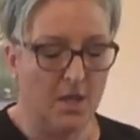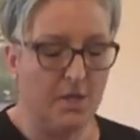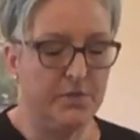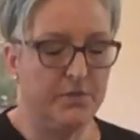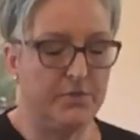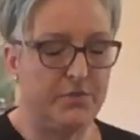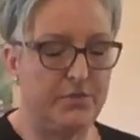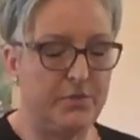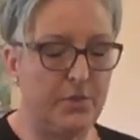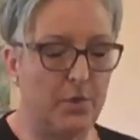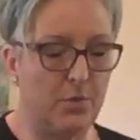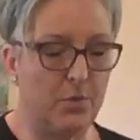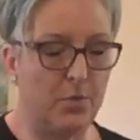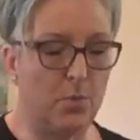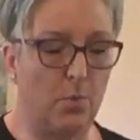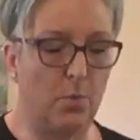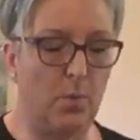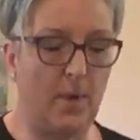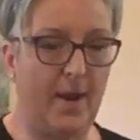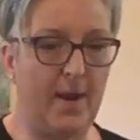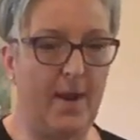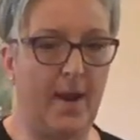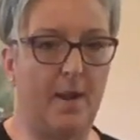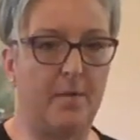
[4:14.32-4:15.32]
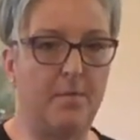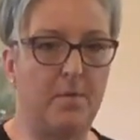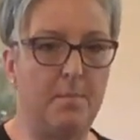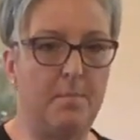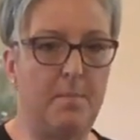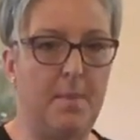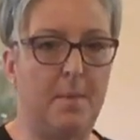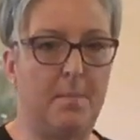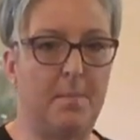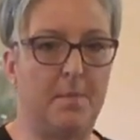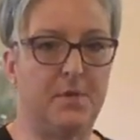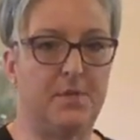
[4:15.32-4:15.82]
So the way I
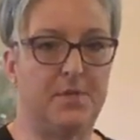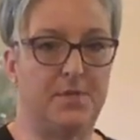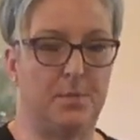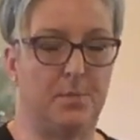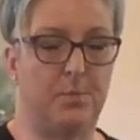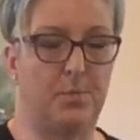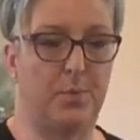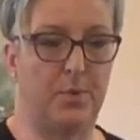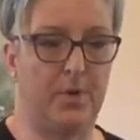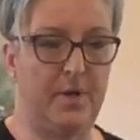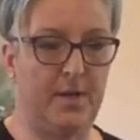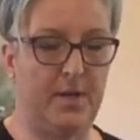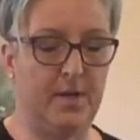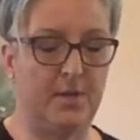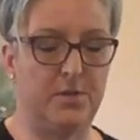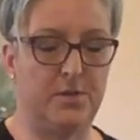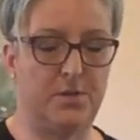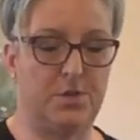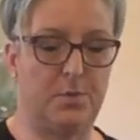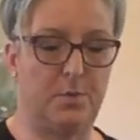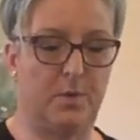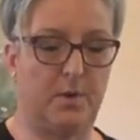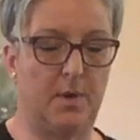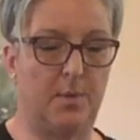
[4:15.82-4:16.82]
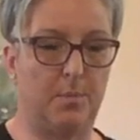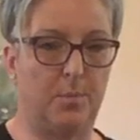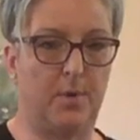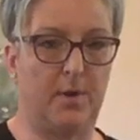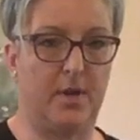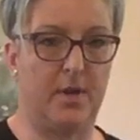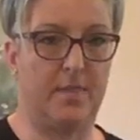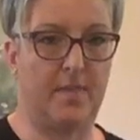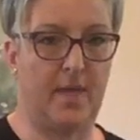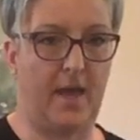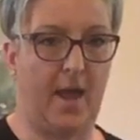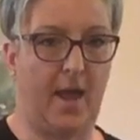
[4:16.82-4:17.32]
remember to breathe is you want to
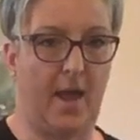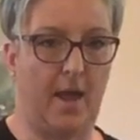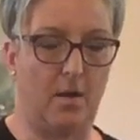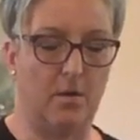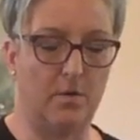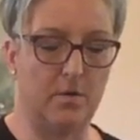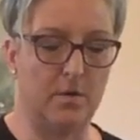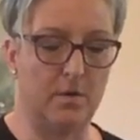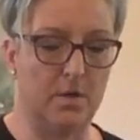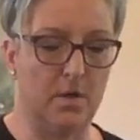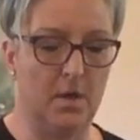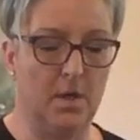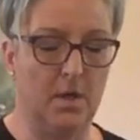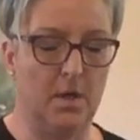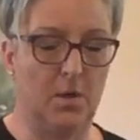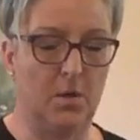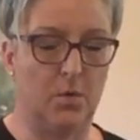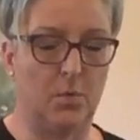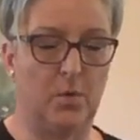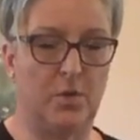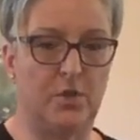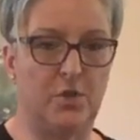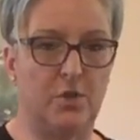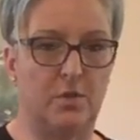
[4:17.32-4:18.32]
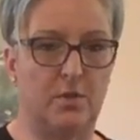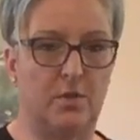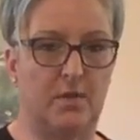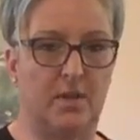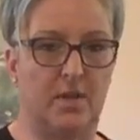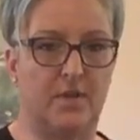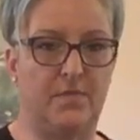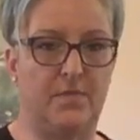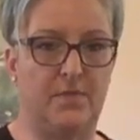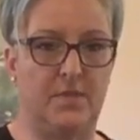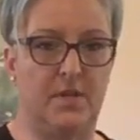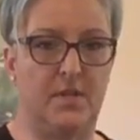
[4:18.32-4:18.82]
breathe out when you're
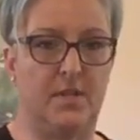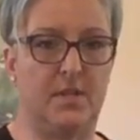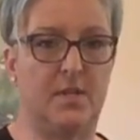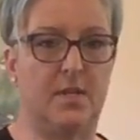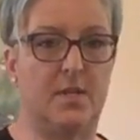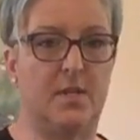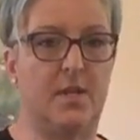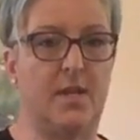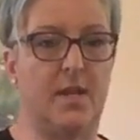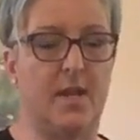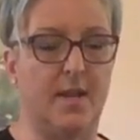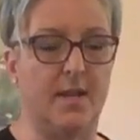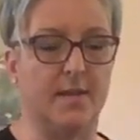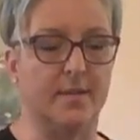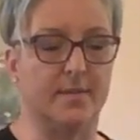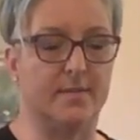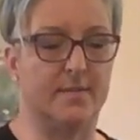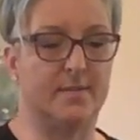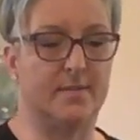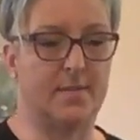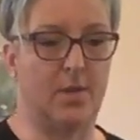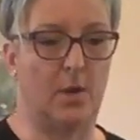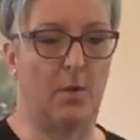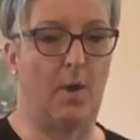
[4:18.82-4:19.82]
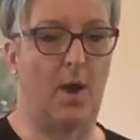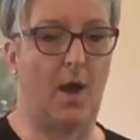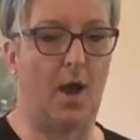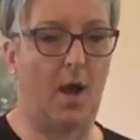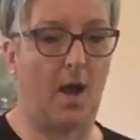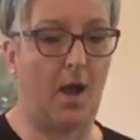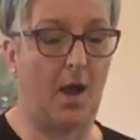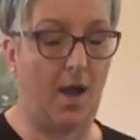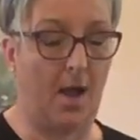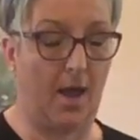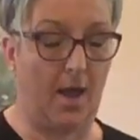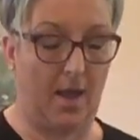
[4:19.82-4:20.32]
lifting the knee. So
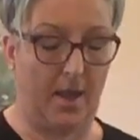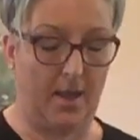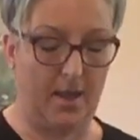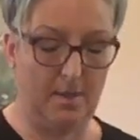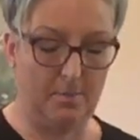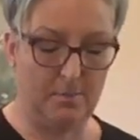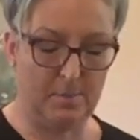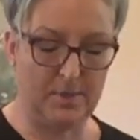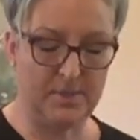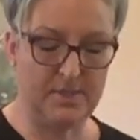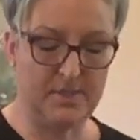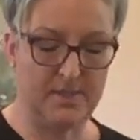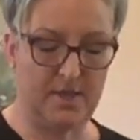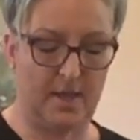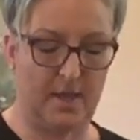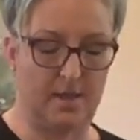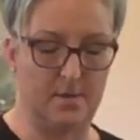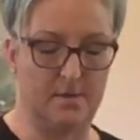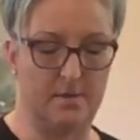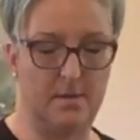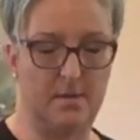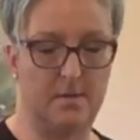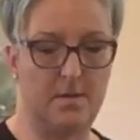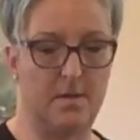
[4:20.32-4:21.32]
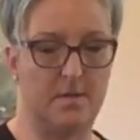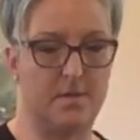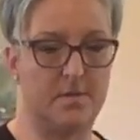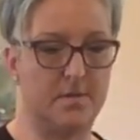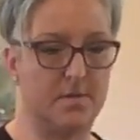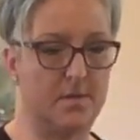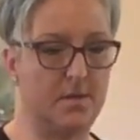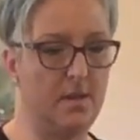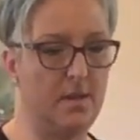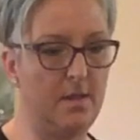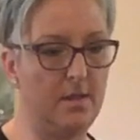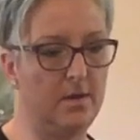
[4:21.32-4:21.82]
I pretend there's
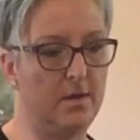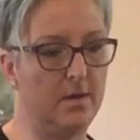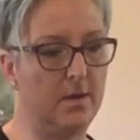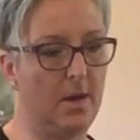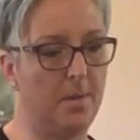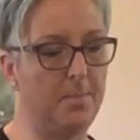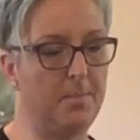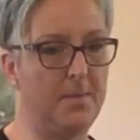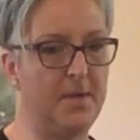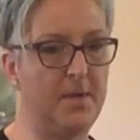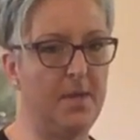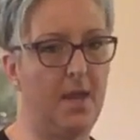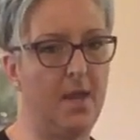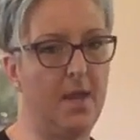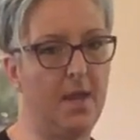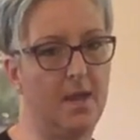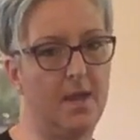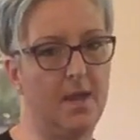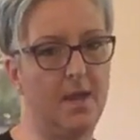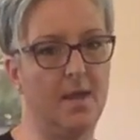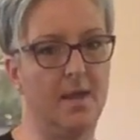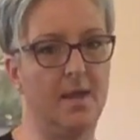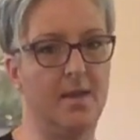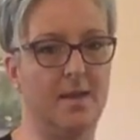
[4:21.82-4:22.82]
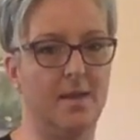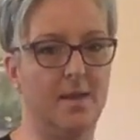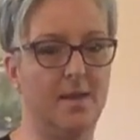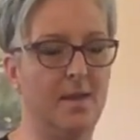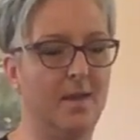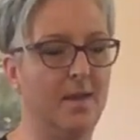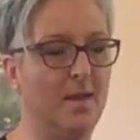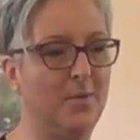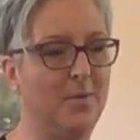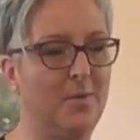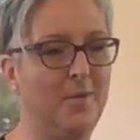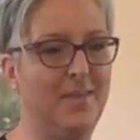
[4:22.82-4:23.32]
a little cupcake
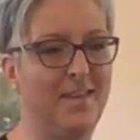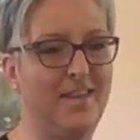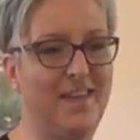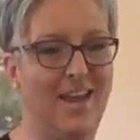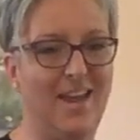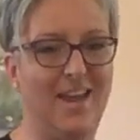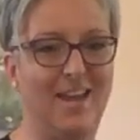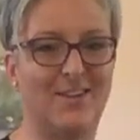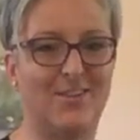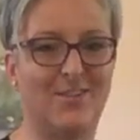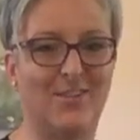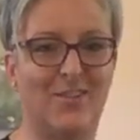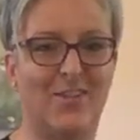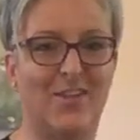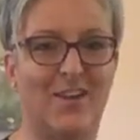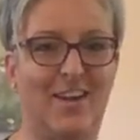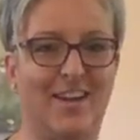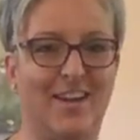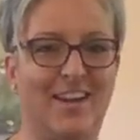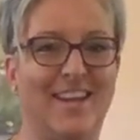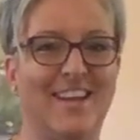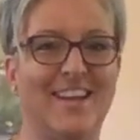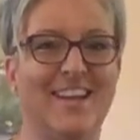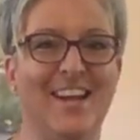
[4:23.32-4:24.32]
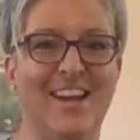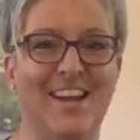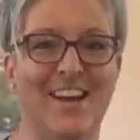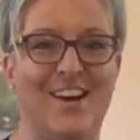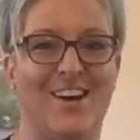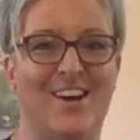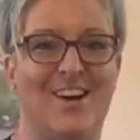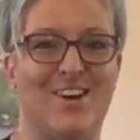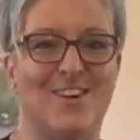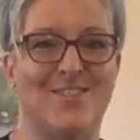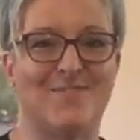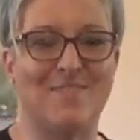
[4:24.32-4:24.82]
with a candle on it
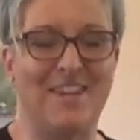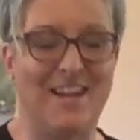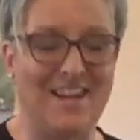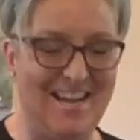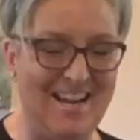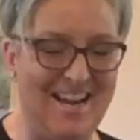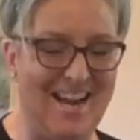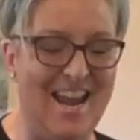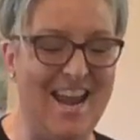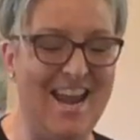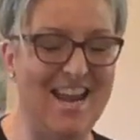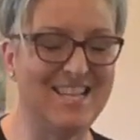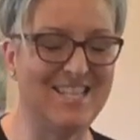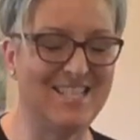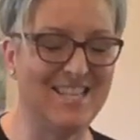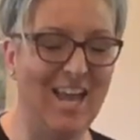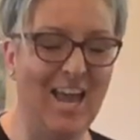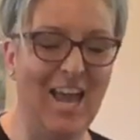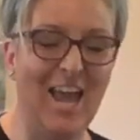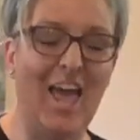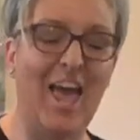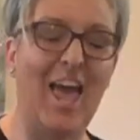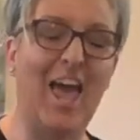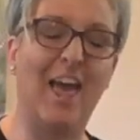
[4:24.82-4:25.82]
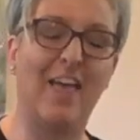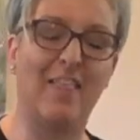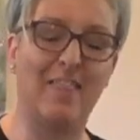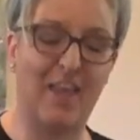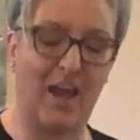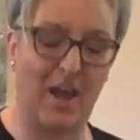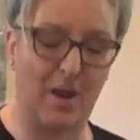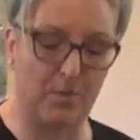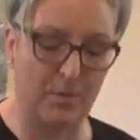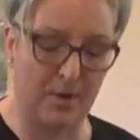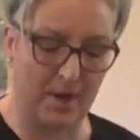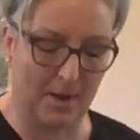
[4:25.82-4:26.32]
on my knees, and
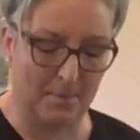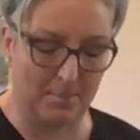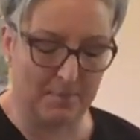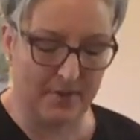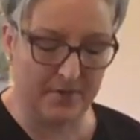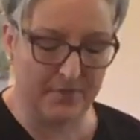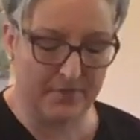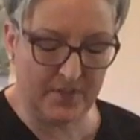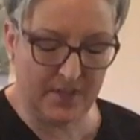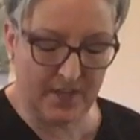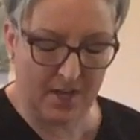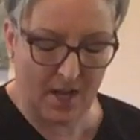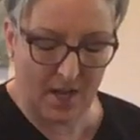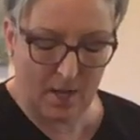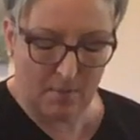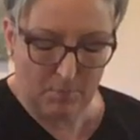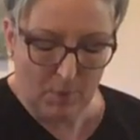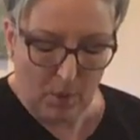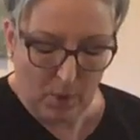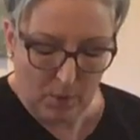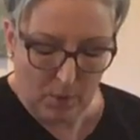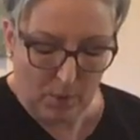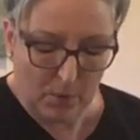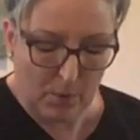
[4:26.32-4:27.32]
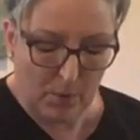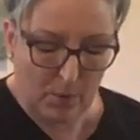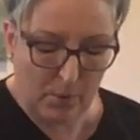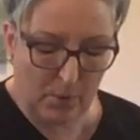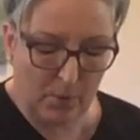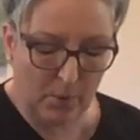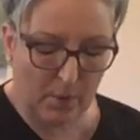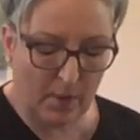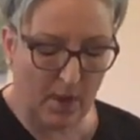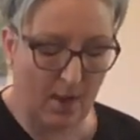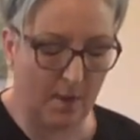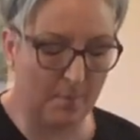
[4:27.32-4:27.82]
that when I'm lifting up,
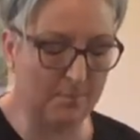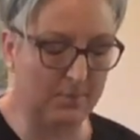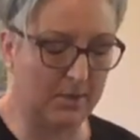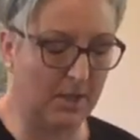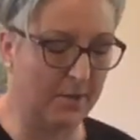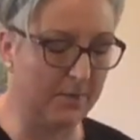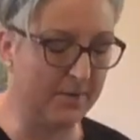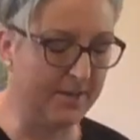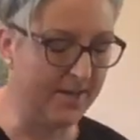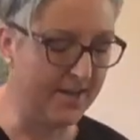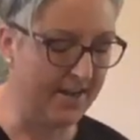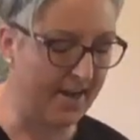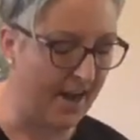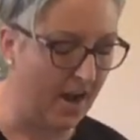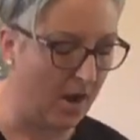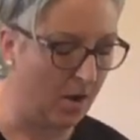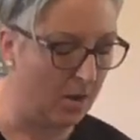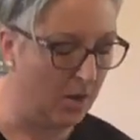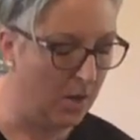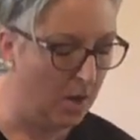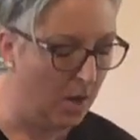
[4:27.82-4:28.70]
I'm blowing it out.